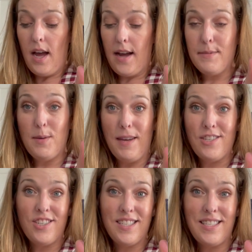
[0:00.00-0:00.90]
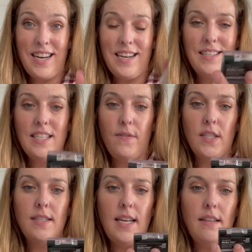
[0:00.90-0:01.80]
Um, so it makes it just
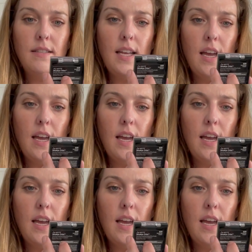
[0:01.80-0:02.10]
97 cents.